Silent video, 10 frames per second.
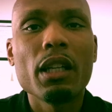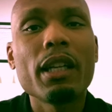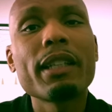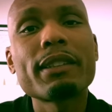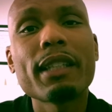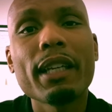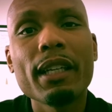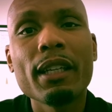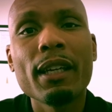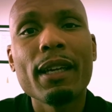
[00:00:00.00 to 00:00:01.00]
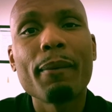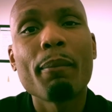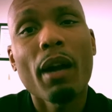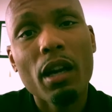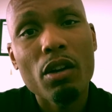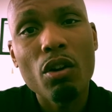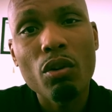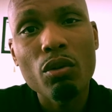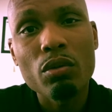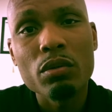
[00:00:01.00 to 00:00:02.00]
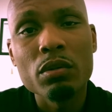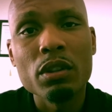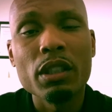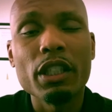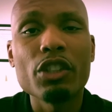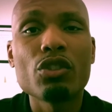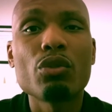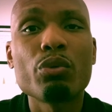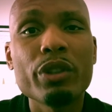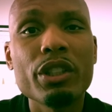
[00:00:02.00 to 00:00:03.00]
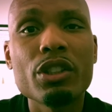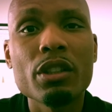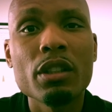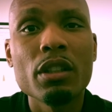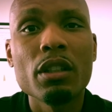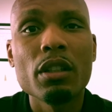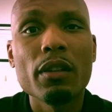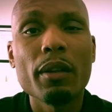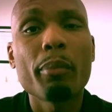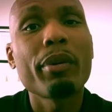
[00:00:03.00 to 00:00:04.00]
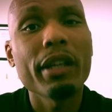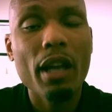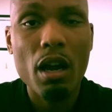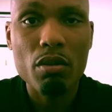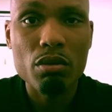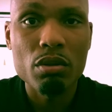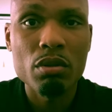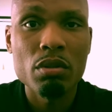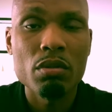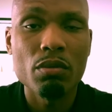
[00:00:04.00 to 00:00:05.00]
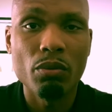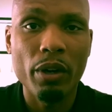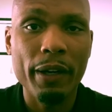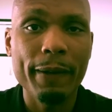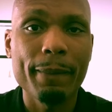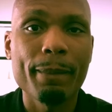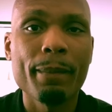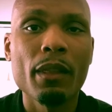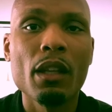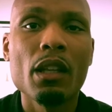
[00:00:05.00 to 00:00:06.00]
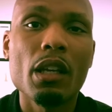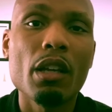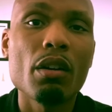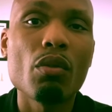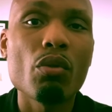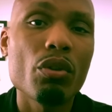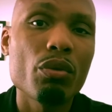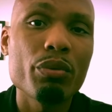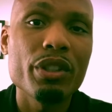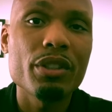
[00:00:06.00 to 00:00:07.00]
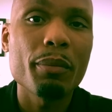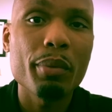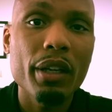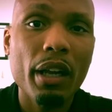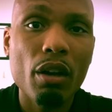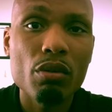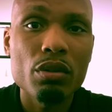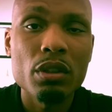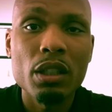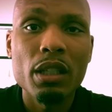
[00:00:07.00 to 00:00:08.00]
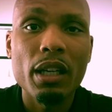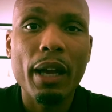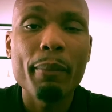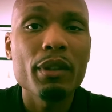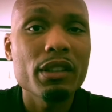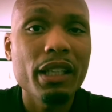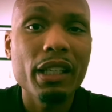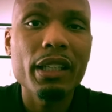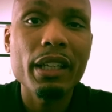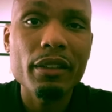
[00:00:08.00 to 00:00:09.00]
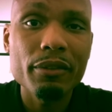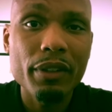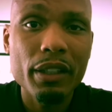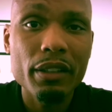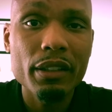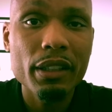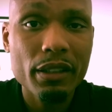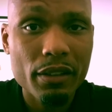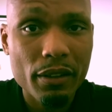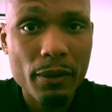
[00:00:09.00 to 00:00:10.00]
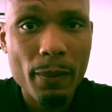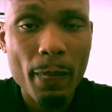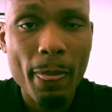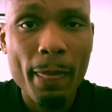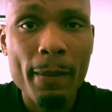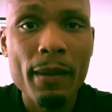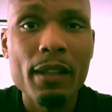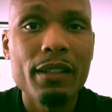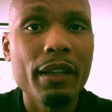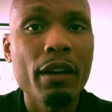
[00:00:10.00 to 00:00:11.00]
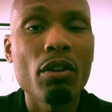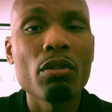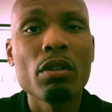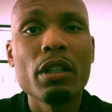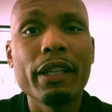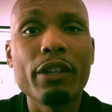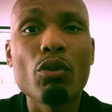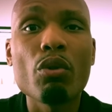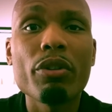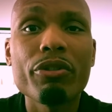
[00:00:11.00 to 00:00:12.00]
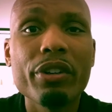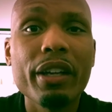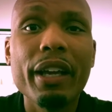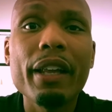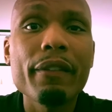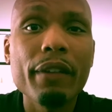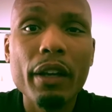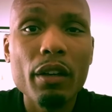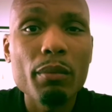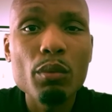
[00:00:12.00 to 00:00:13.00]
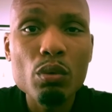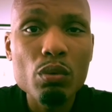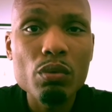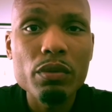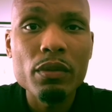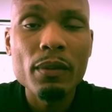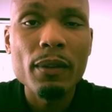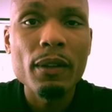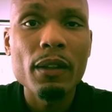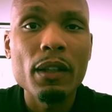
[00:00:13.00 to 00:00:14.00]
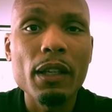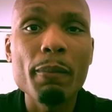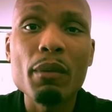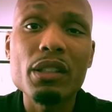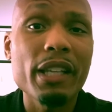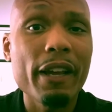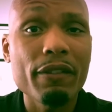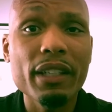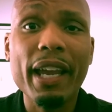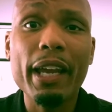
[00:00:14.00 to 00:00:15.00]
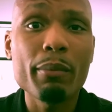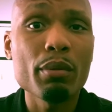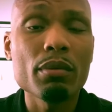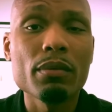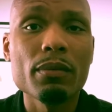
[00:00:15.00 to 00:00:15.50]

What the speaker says: Let's say my goal is to reach the penthouse, right? And in order to reach the penthouse, I must take an elevator to get there. Now, in order for that elevator to move, it must have a cable.